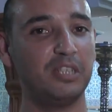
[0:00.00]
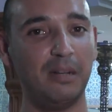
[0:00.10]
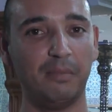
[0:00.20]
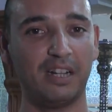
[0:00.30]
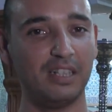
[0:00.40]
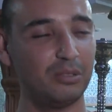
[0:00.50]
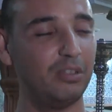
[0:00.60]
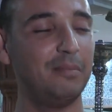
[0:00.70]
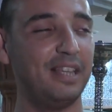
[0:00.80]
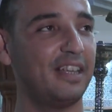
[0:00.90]
a night.
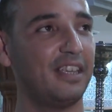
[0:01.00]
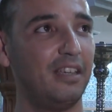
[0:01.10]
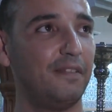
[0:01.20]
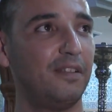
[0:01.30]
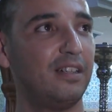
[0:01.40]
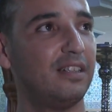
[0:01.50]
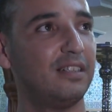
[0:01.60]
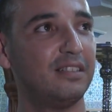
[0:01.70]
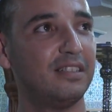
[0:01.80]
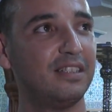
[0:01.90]
They cannot live
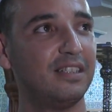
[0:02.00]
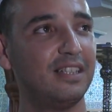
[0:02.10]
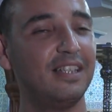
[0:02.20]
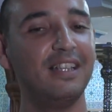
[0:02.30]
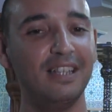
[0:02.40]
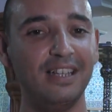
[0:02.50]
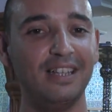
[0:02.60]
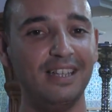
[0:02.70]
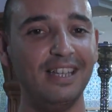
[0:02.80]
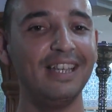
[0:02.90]
without it. I am doing
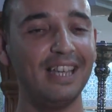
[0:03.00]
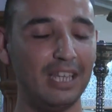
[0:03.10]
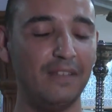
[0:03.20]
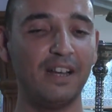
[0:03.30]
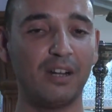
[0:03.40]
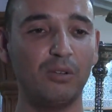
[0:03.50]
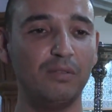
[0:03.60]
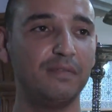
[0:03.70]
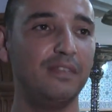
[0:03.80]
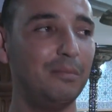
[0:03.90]
my job, but I
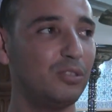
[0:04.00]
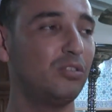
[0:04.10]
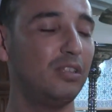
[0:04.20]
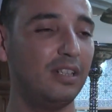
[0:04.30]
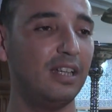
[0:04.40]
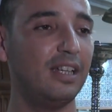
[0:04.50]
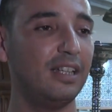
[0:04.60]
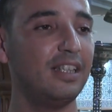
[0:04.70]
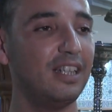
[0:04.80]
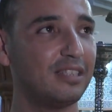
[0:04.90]
believe it's too much for their
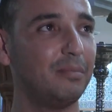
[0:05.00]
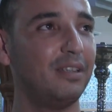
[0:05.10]
health and